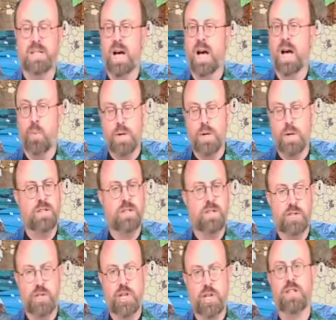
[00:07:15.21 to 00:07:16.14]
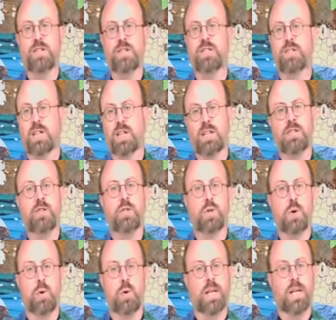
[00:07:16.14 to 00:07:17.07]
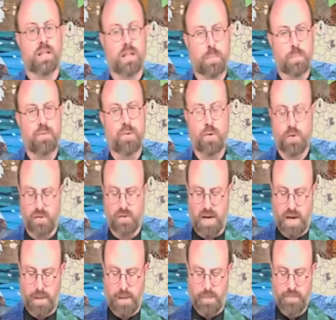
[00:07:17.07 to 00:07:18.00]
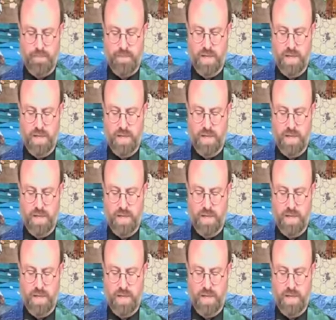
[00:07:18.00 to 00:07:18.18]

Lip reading: I wasn't just enjoying the program,